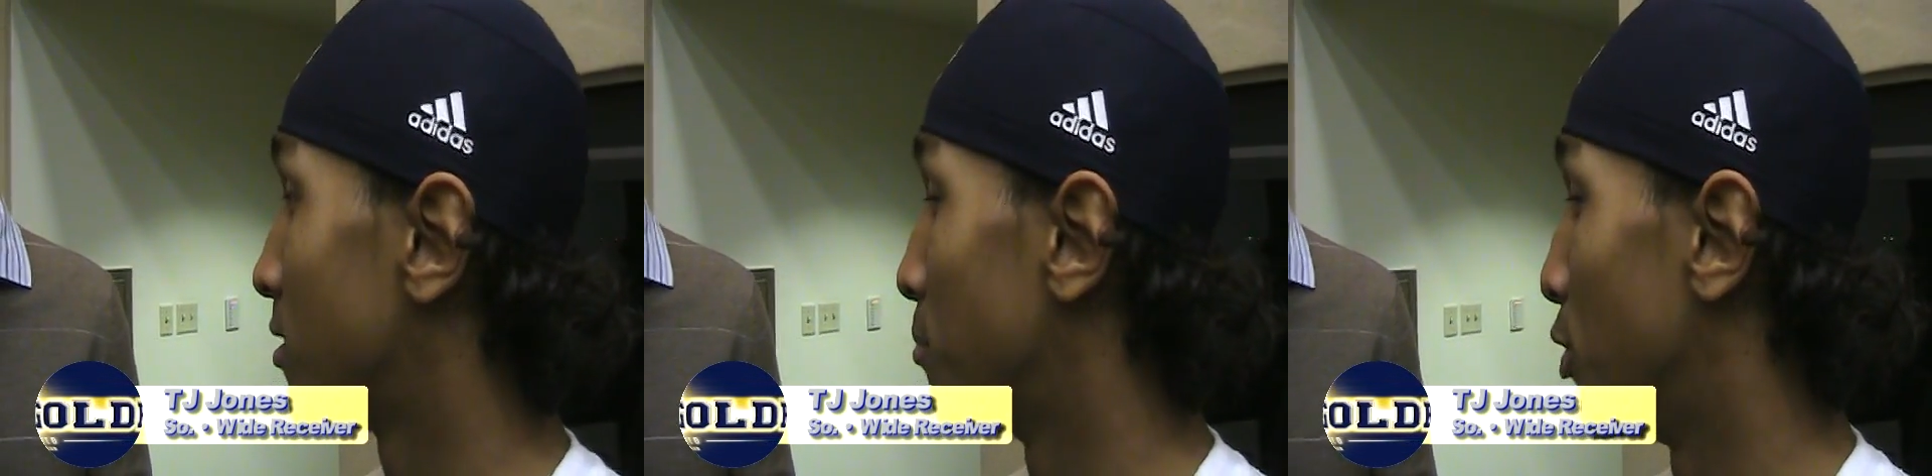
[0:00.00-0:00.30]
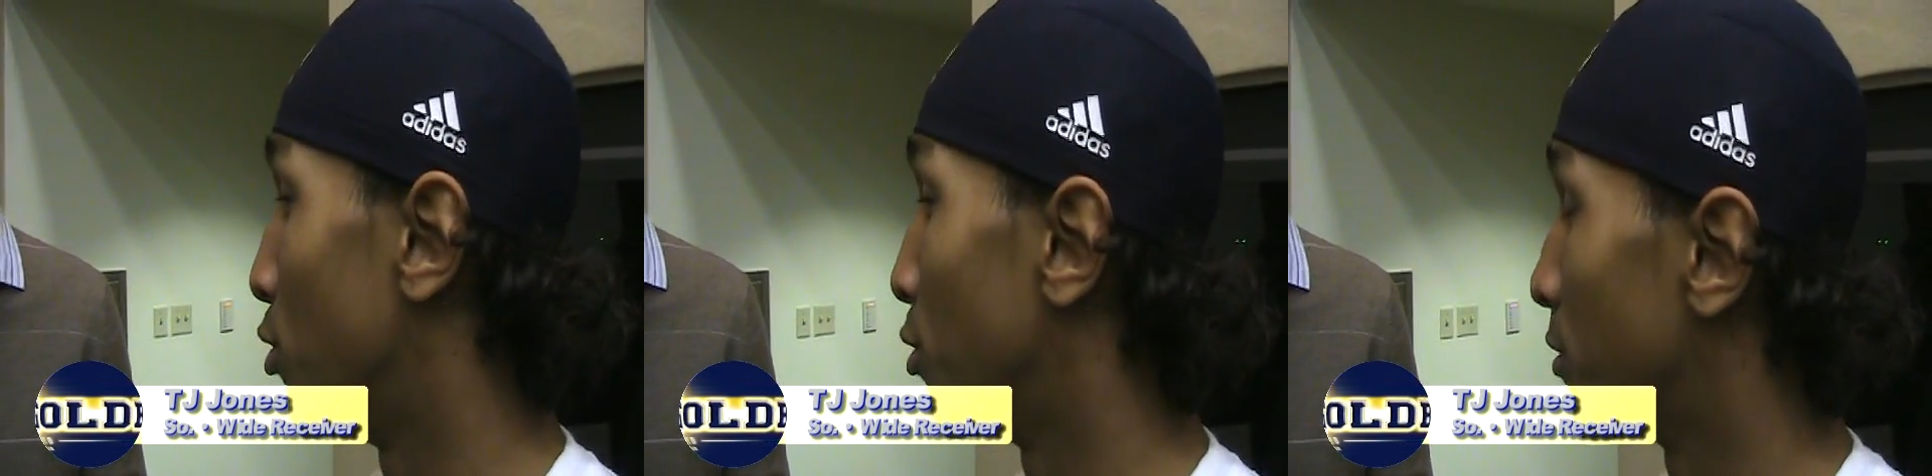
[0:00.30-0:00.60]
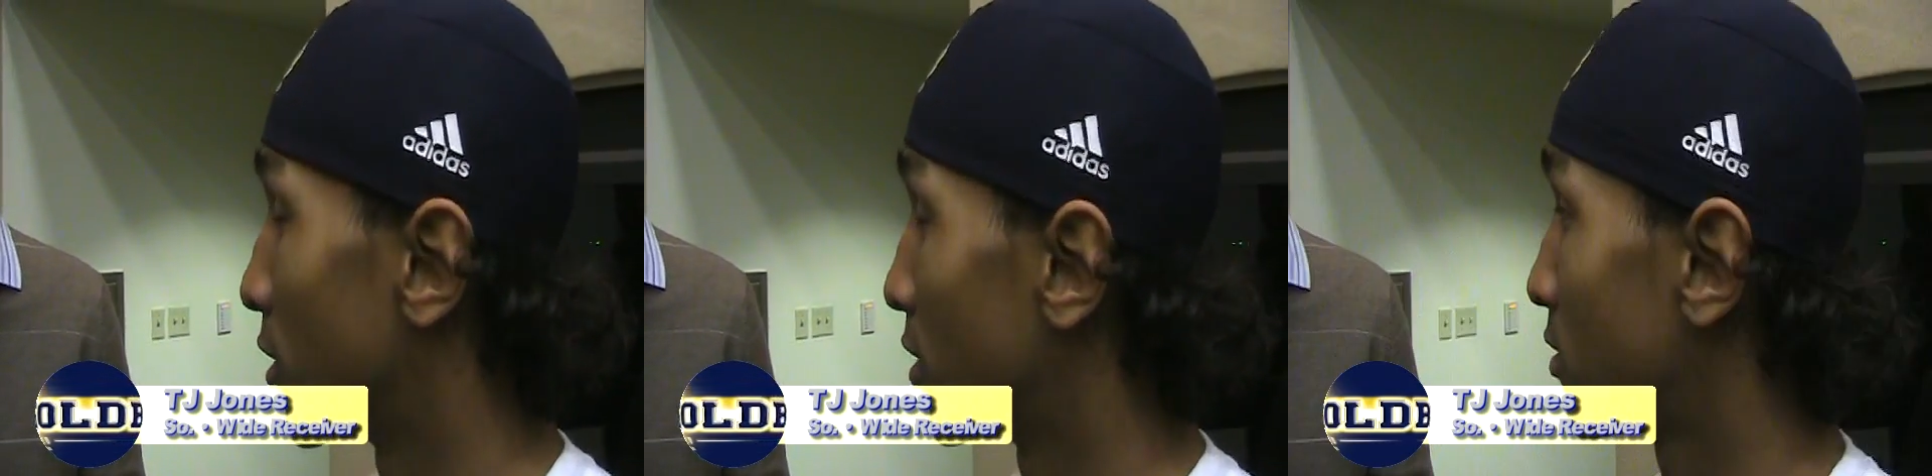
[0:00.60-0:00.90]

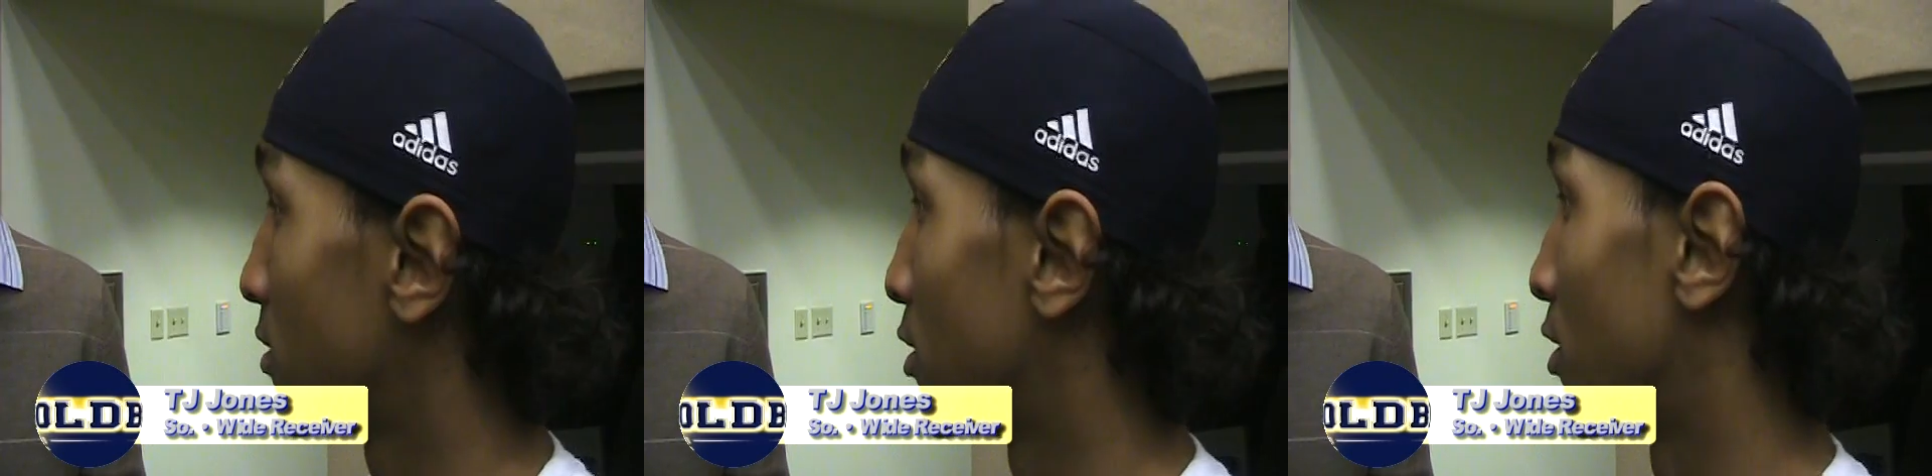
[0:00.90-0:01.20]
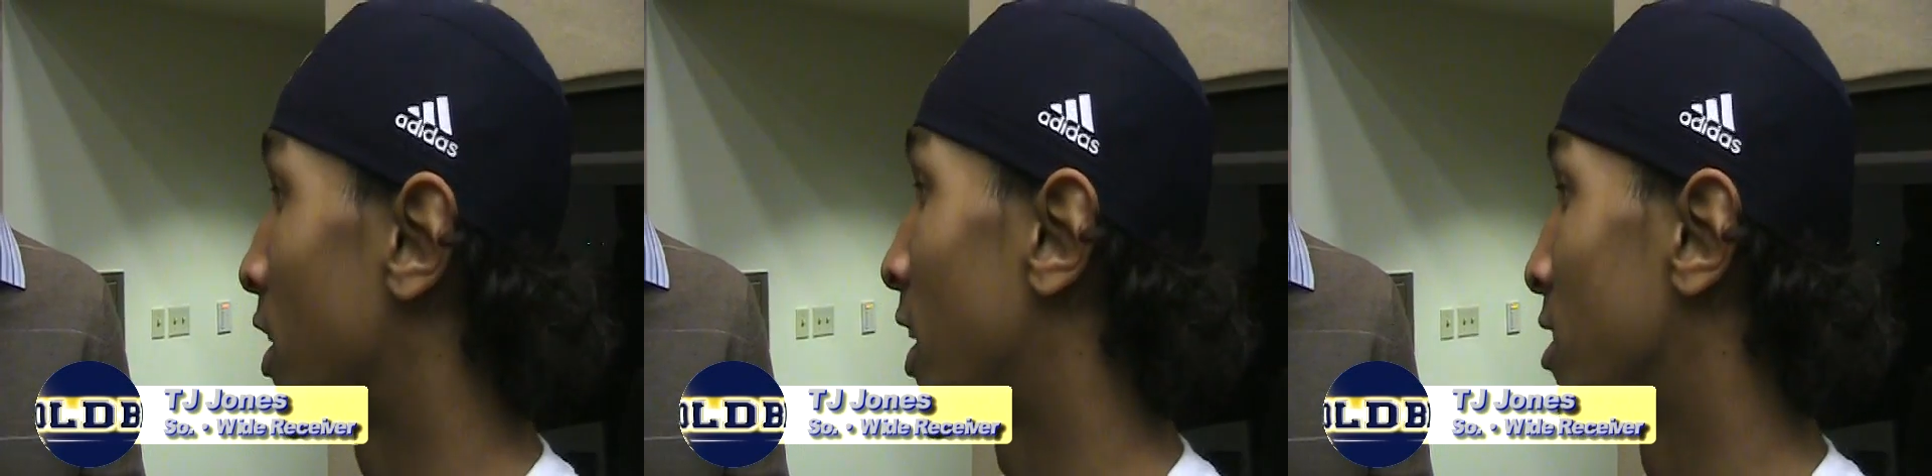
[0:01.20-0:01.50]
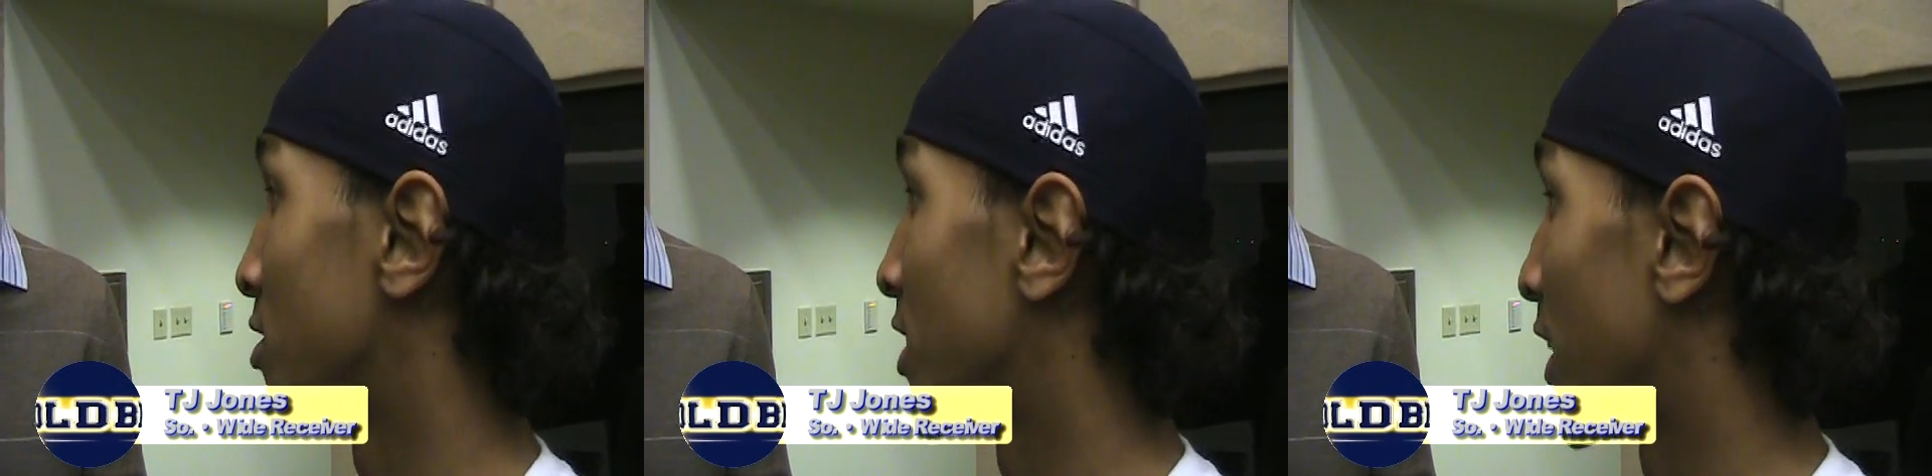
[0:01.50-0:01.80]
maneuver you know the
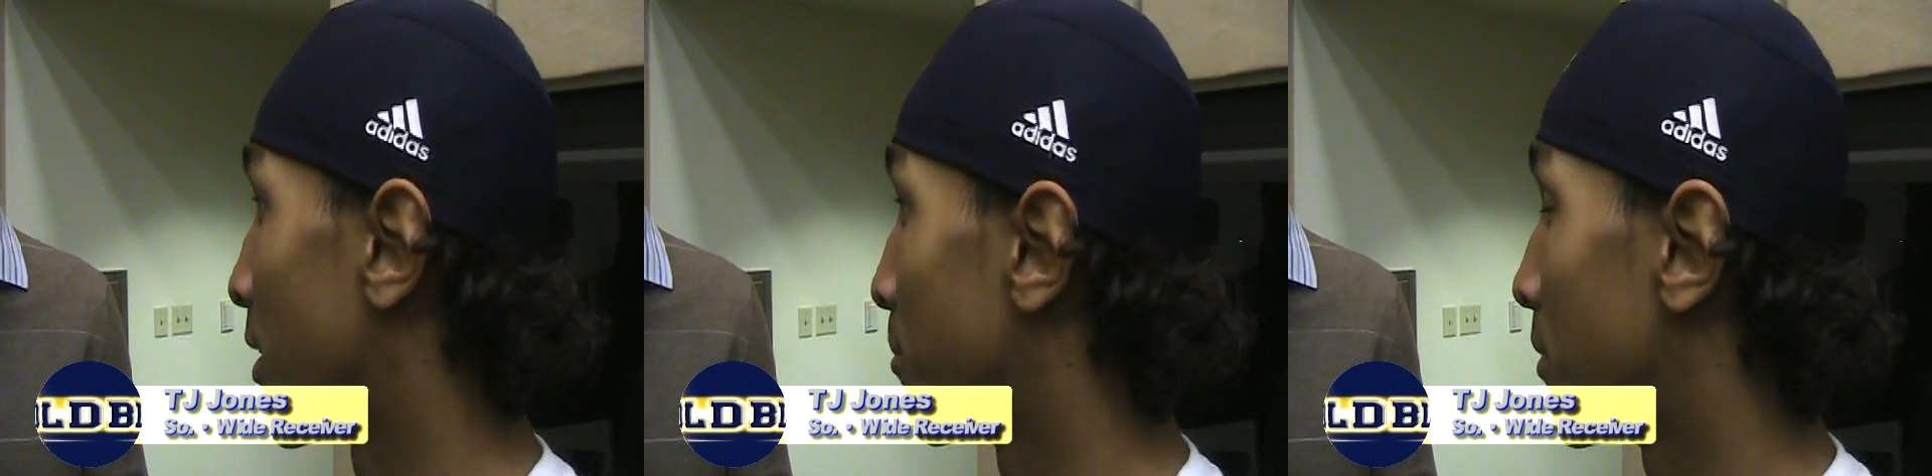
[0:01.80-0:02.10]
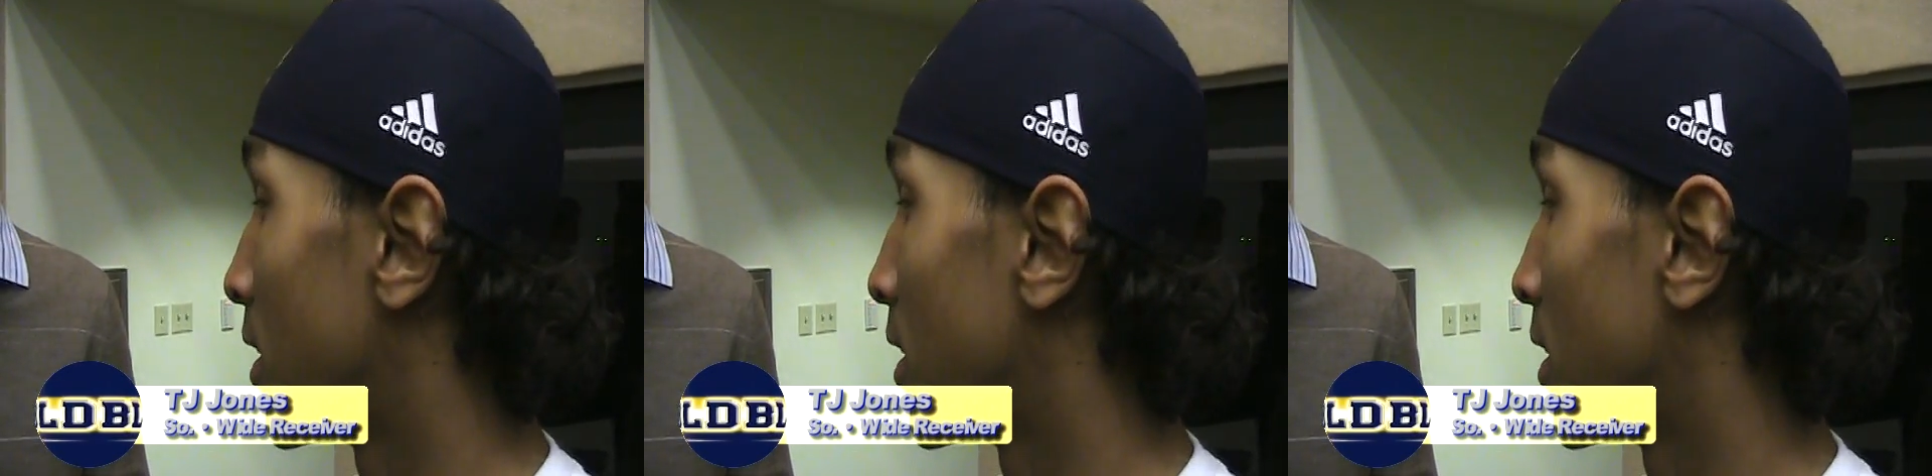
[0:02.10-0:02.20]
college game.